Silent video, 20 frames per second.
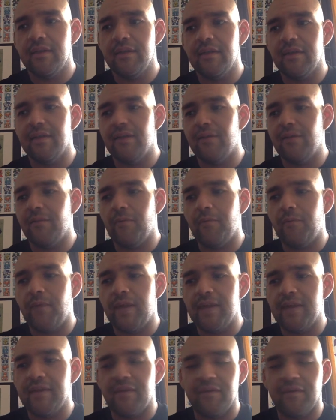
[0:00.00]
we'll wait
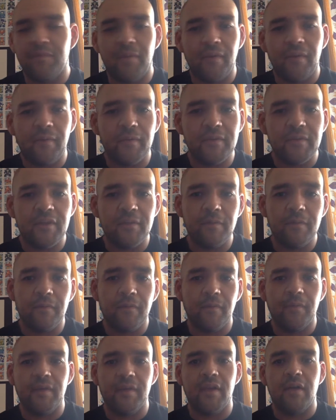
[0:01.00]
another month or two before
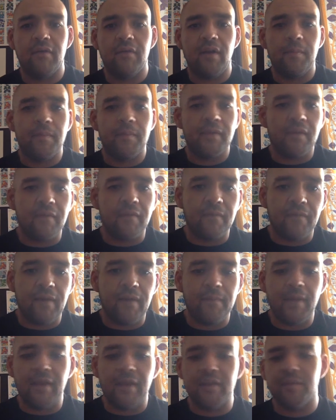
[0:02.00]
we go up another
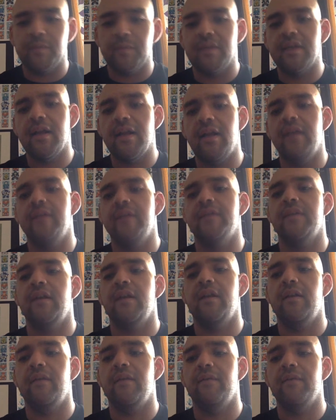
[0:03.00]
5 pounds because
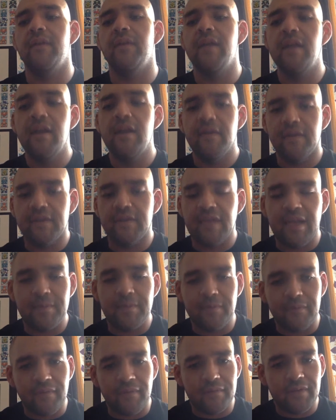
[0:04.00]
of the type
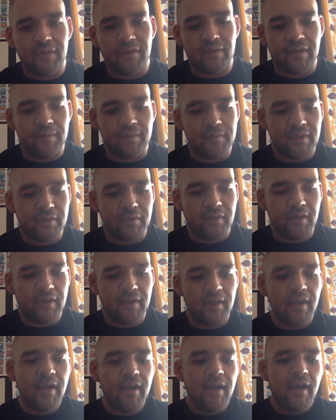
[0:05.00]
of lifting that I'm doing.
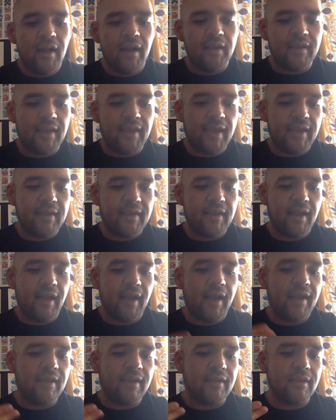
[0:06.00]
Again,
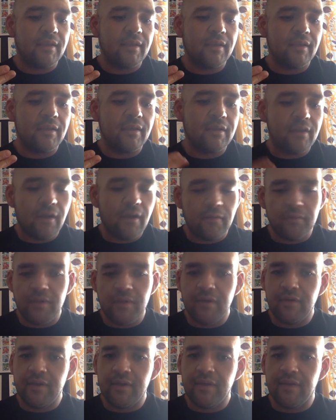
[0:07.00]
I don't
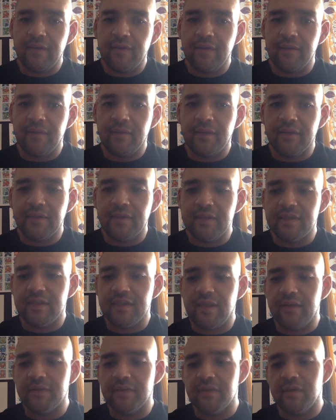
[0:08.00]
know anything about this
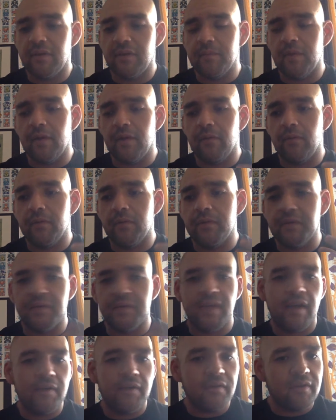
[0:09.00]
stuff, so I'm not going to
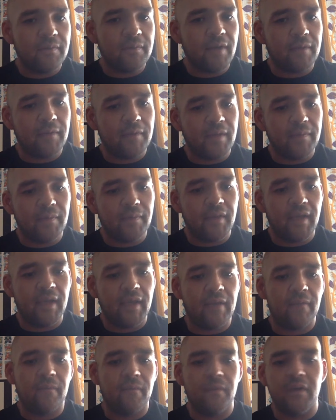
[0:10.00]
tell you about my
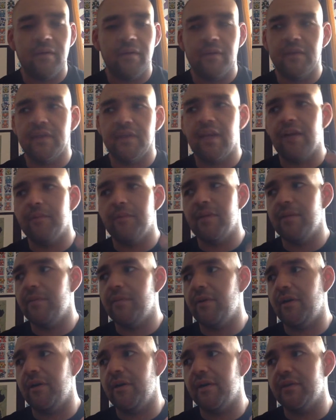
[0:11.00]
plan for you to tear me
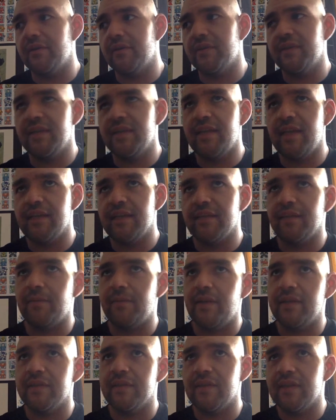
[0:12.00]
apart, just in case I
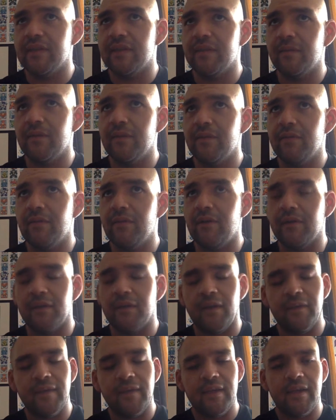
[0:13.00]
might say something wrong.
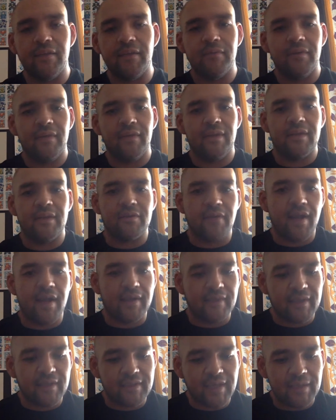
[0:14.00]
Not that I really attract
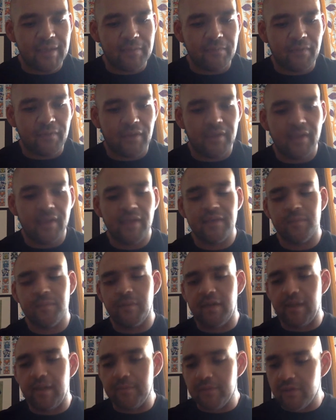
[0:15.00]
that type of audience,
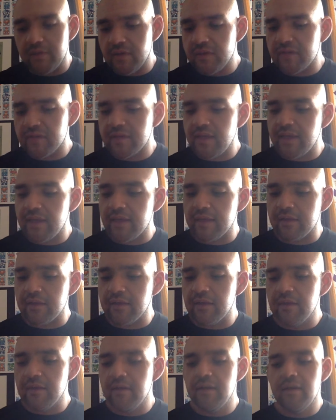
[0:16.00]
but I'm just saying
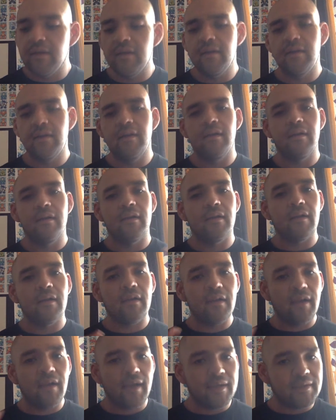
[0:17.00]

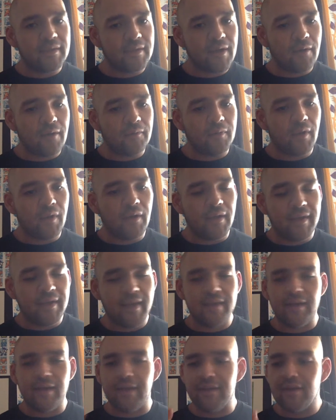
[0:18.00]
I don't know.
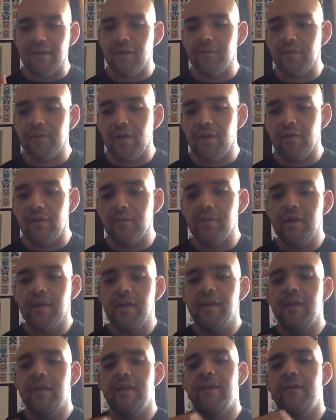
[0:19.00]
Again, I don't know
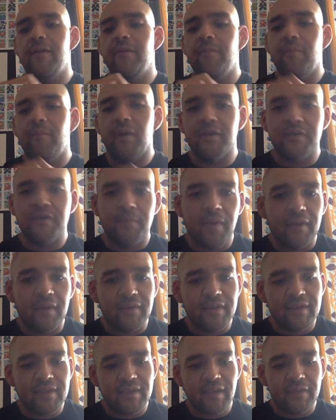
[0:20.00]
much about
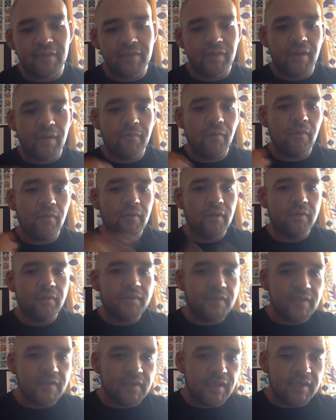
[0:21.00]
this stuff, so I won't go
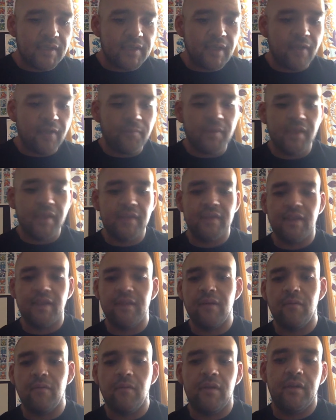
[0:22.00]
into detail because I
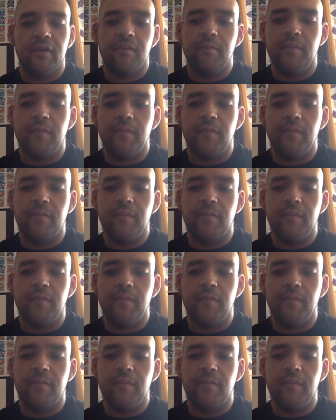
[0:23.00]
don't want to